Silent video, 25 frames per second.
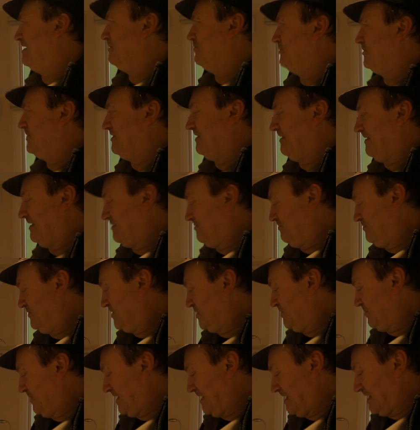it would have had
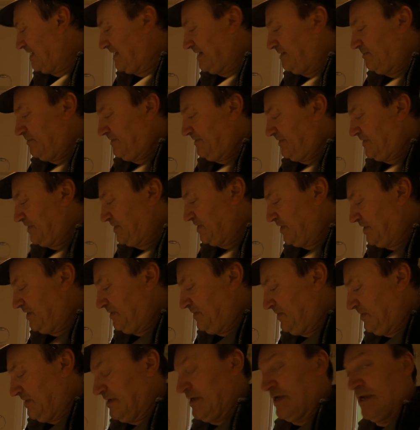much better light with the
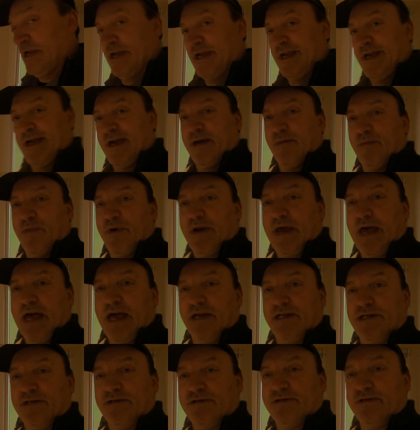2. But
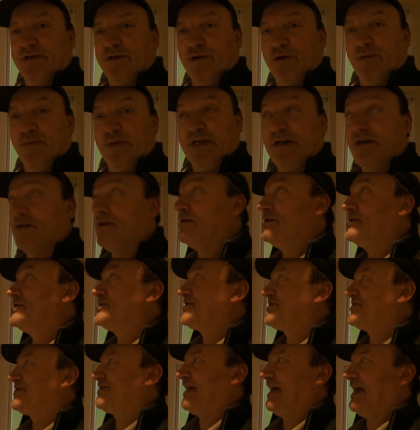I don't know,
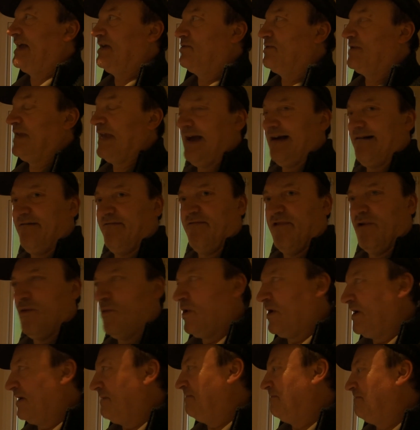because I only have the
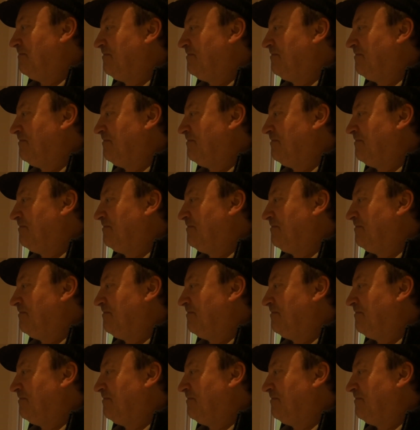one.